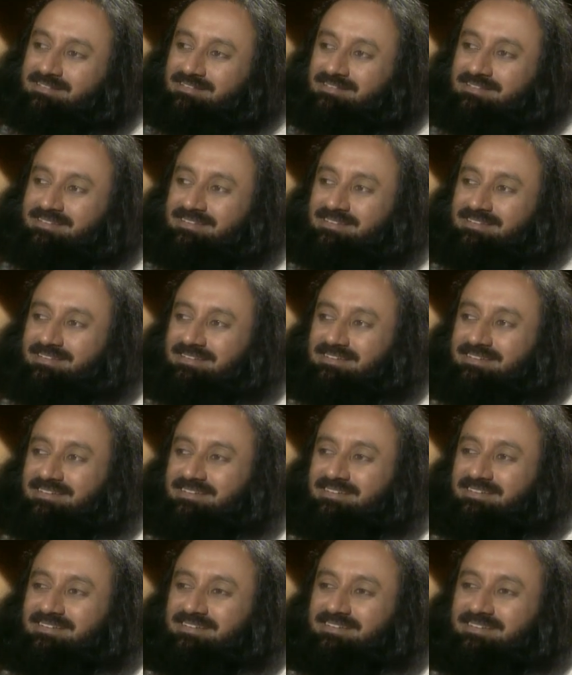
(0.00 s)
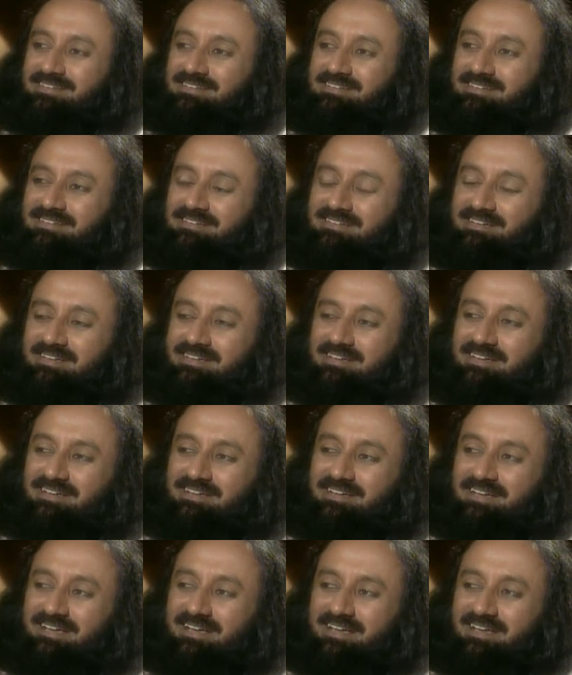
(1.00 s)
I
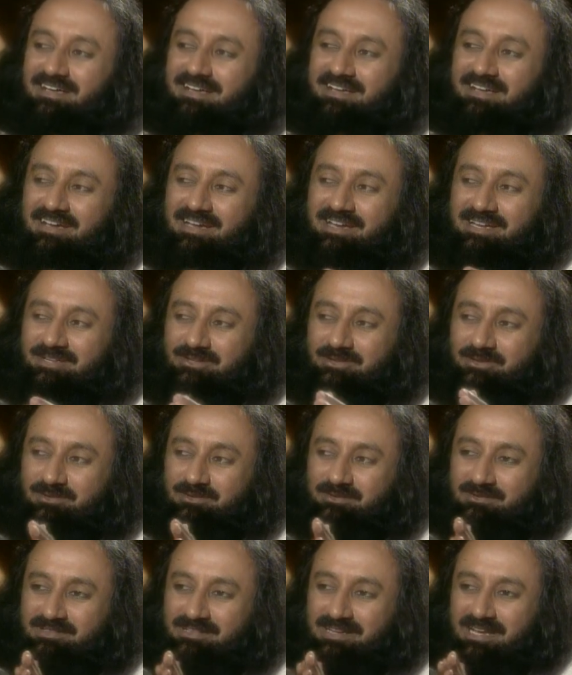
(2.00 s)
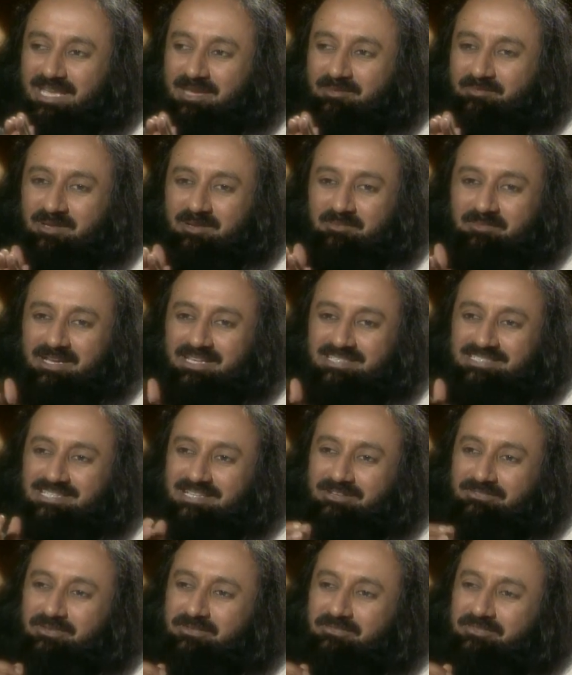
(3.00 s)
don't label
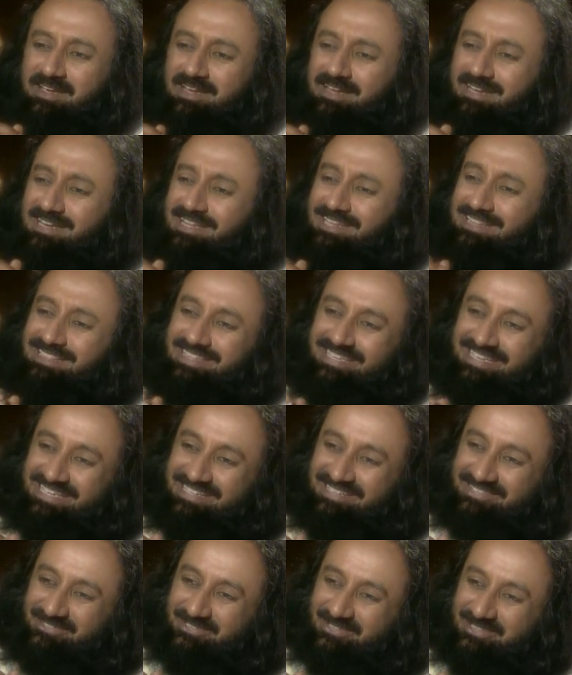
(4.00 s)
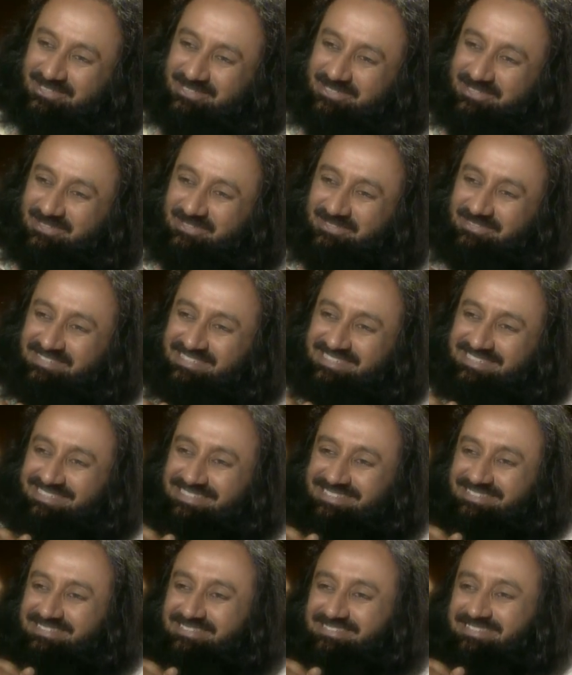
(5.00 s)
myself of anything whatsoever.
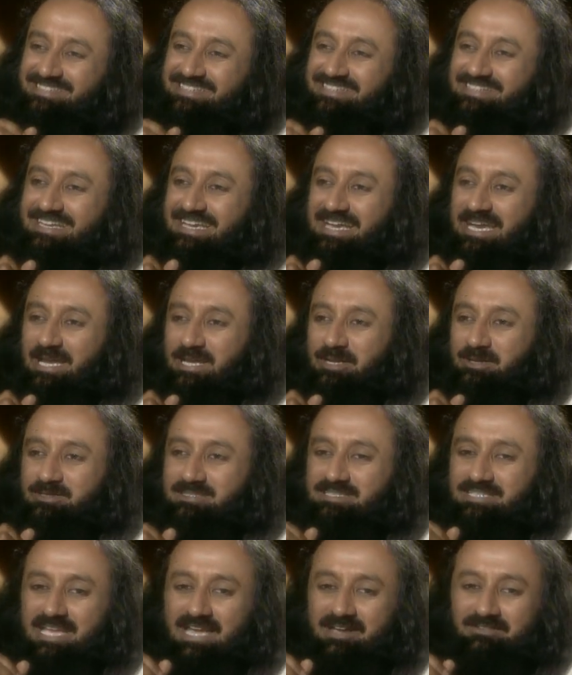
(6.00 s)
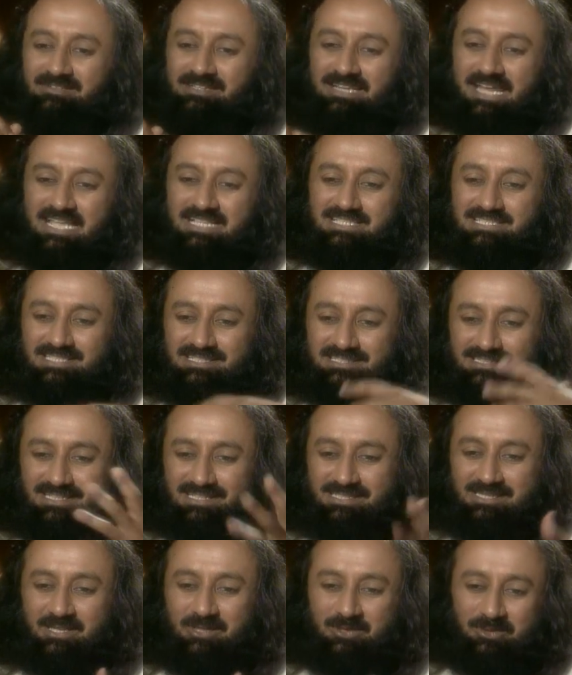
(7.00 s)
You know? I don't say I have
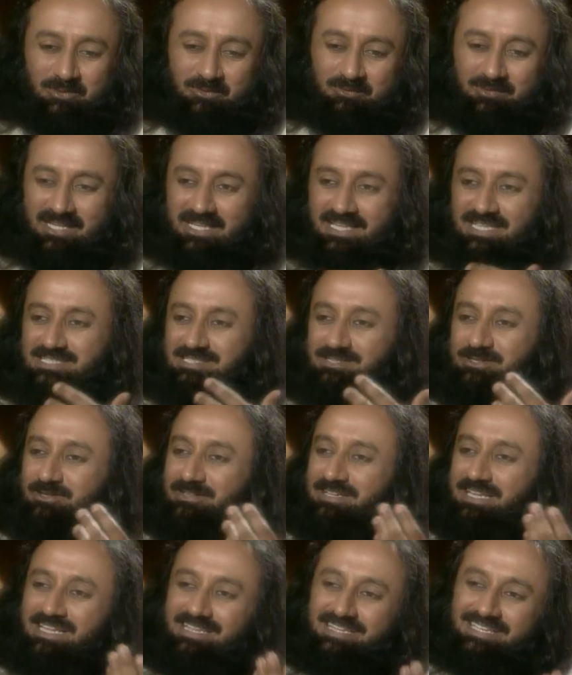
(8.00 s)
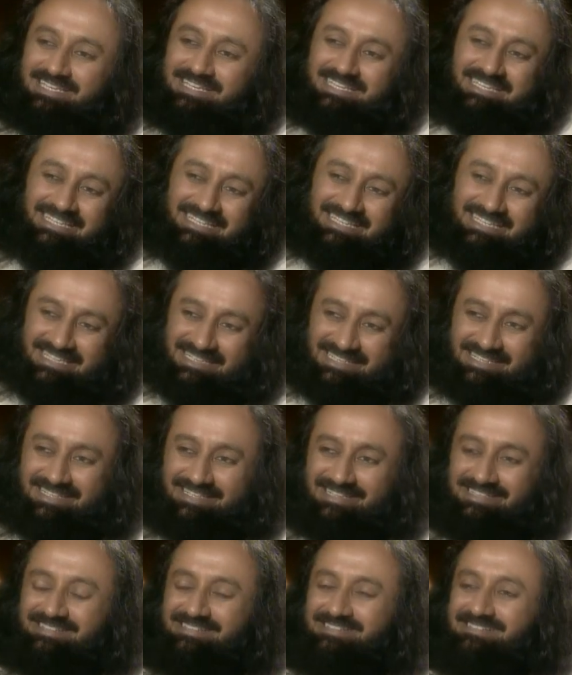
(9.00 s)
transcended the humanness or nothing.
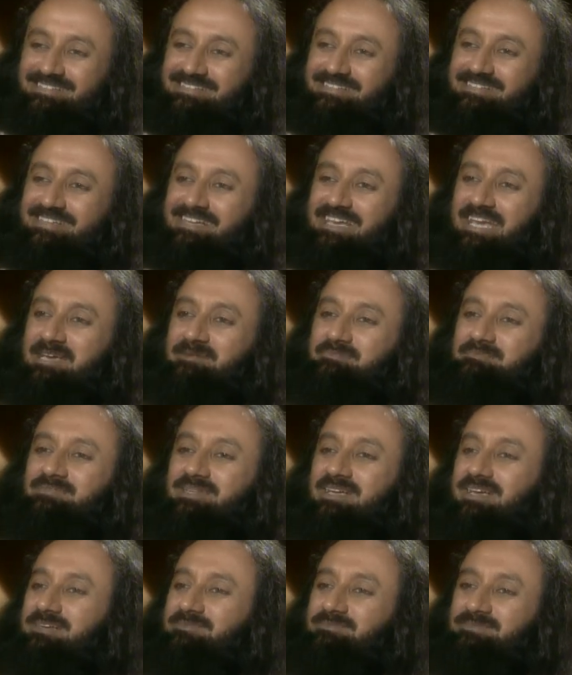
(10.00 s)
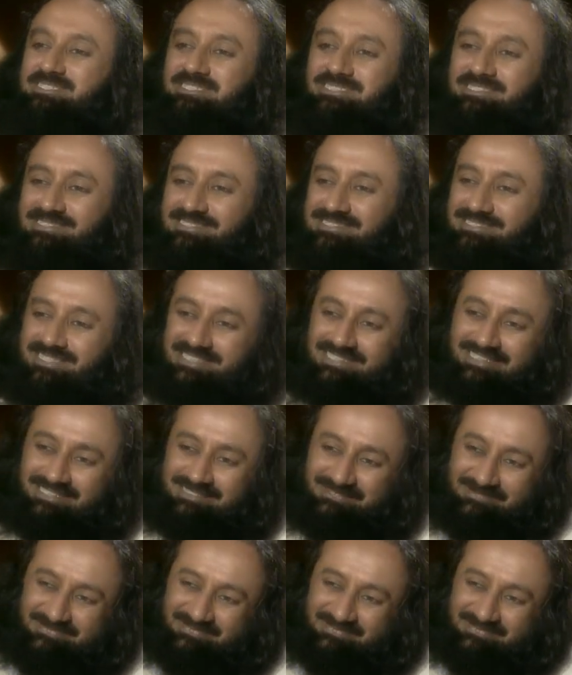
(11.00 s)
I'm just here.